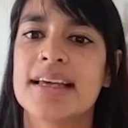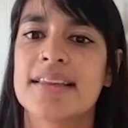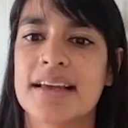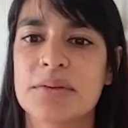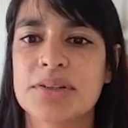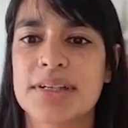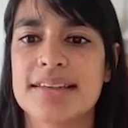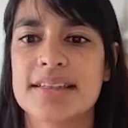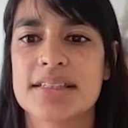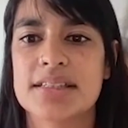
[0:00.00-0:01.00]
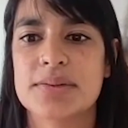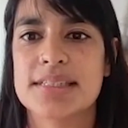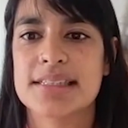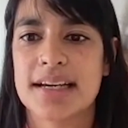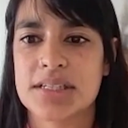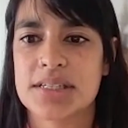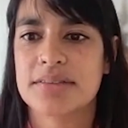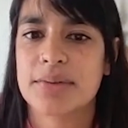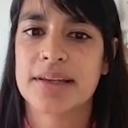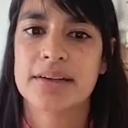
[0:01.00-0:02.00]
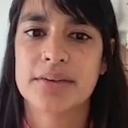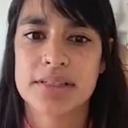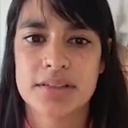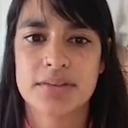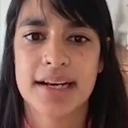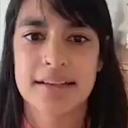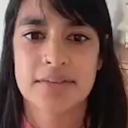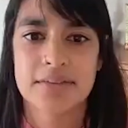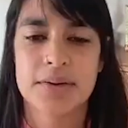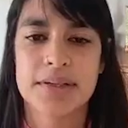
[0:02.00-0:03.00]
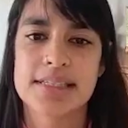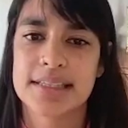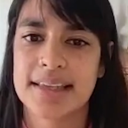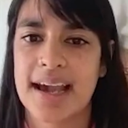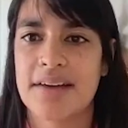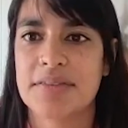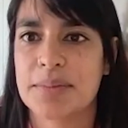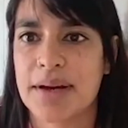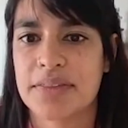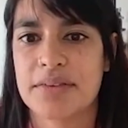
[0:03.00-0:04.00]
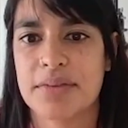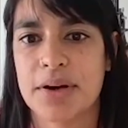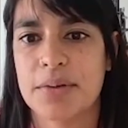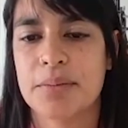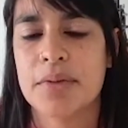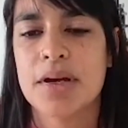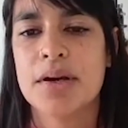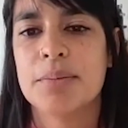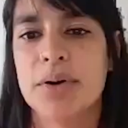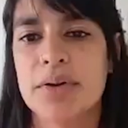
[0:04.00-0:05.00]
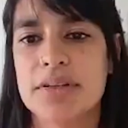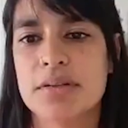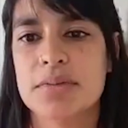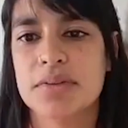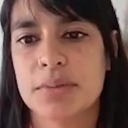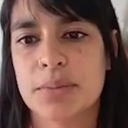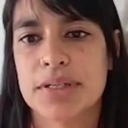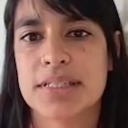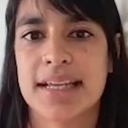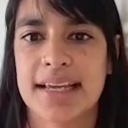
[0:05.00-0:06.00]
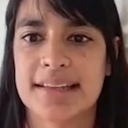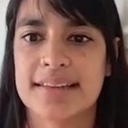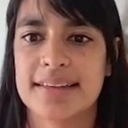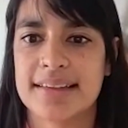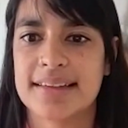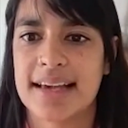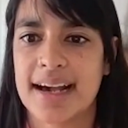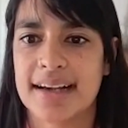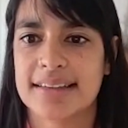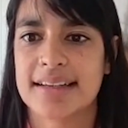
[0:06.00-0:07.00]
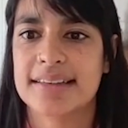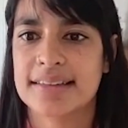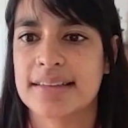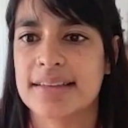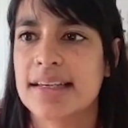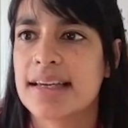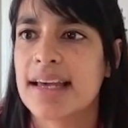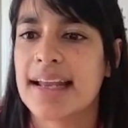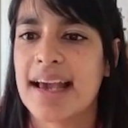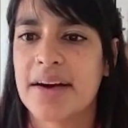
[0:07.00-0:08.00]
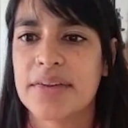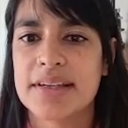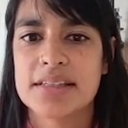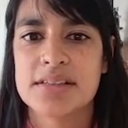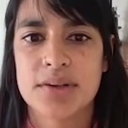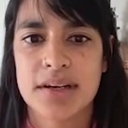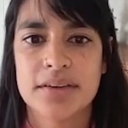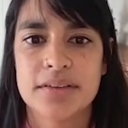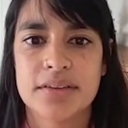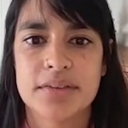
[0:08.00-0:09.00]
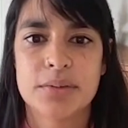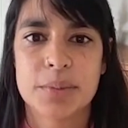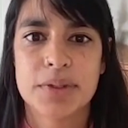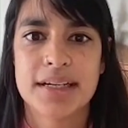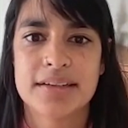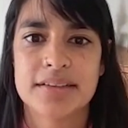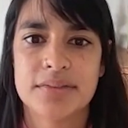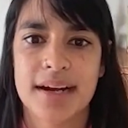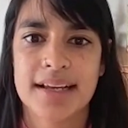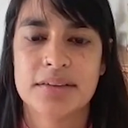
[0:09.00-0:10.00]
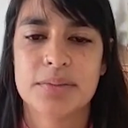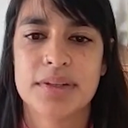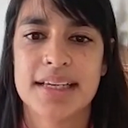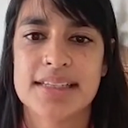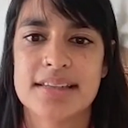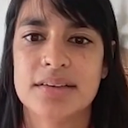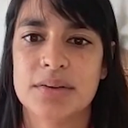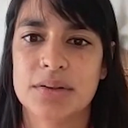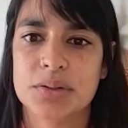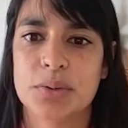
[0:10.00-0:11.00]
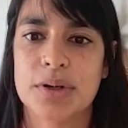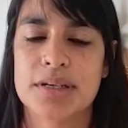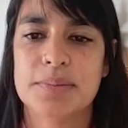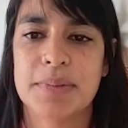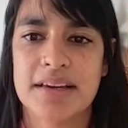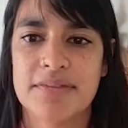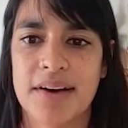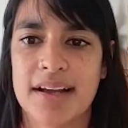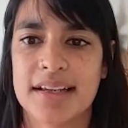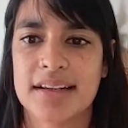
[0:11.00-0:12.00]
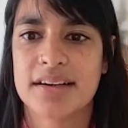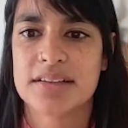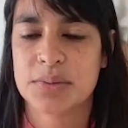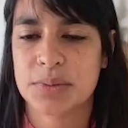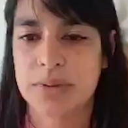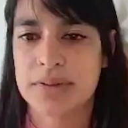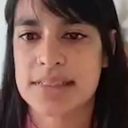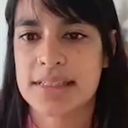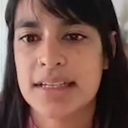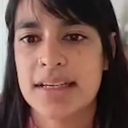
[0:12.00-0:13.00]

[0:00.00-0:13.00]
Then we'll transition to a discussion of where the Christian right is focused in the aftermath of Roe, both in terms of abortion and CSE access, and how these struggles over reproductive rights relate to the culture wars being fought in our schools,